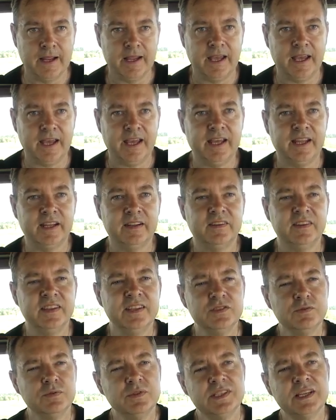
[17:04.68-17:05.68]
And
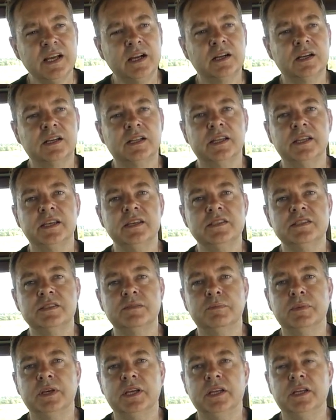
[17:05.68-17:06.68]
this was unclear
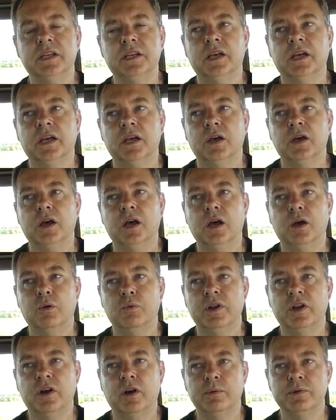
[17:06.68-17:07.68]
to me
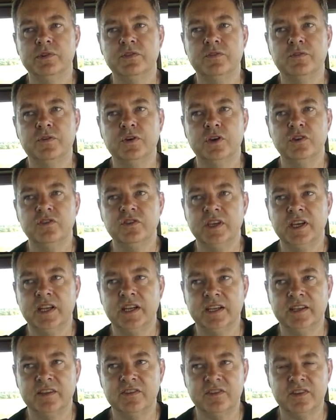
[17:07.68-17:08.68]
when I was first
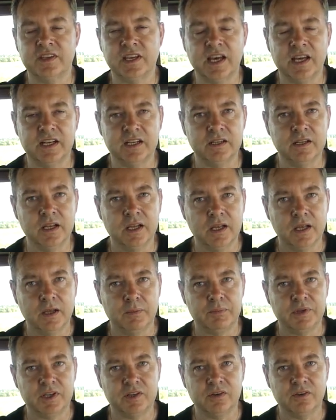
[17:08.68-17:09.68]
getting started,
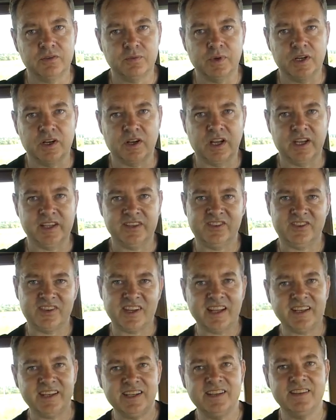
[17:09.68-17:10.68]
because when I
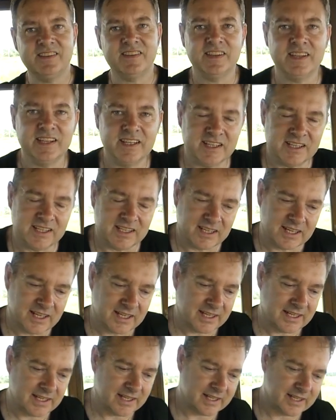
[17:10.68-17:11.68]
studied the
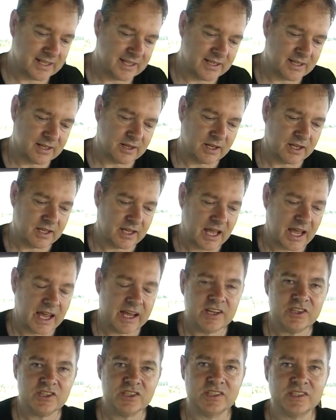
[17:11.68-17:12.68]

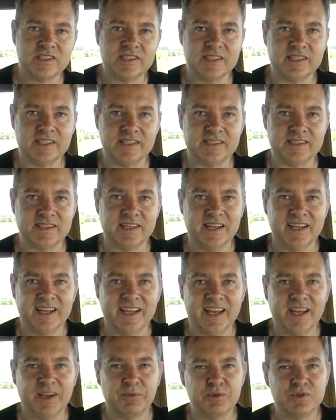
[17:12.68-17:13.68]
agencies,
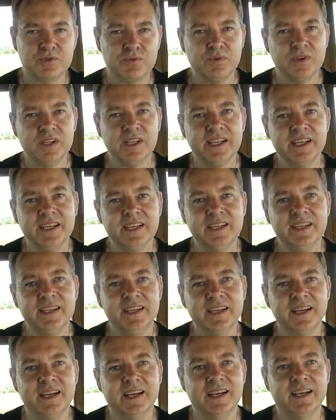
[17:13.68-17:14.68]
it was
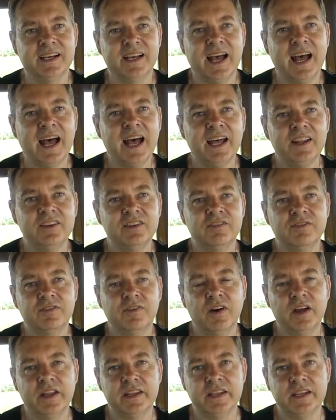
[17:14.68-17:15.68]
really hard to
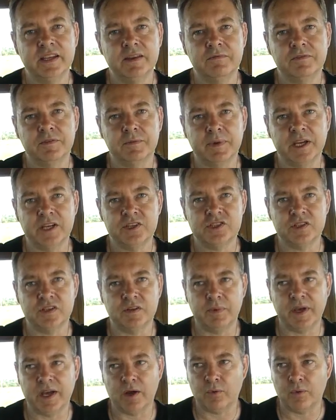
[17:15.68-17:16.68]
find the information
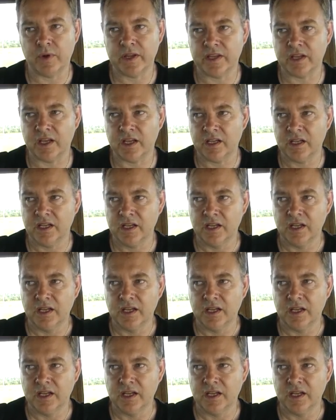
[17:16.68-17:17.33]
about whether